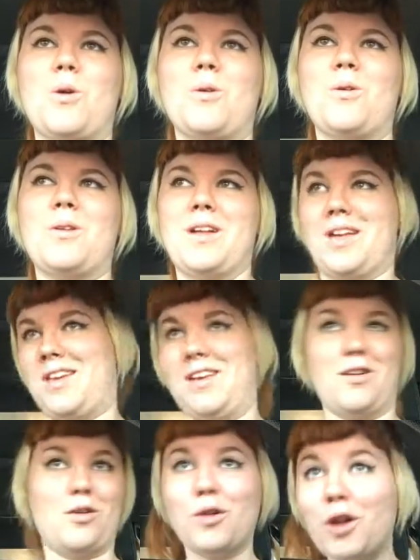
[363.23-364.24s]
whole like you
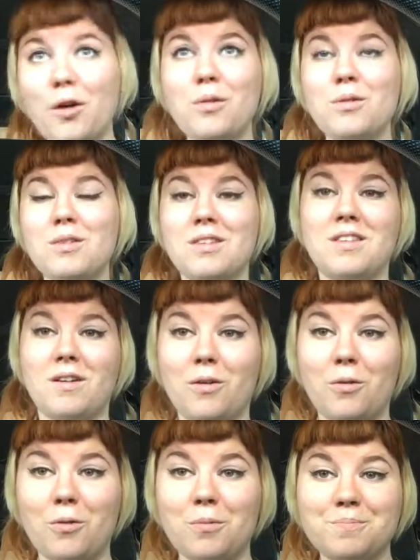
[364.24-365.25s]
don't know
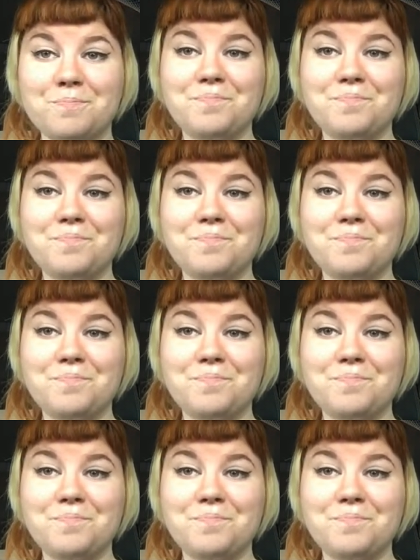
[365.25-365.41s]
so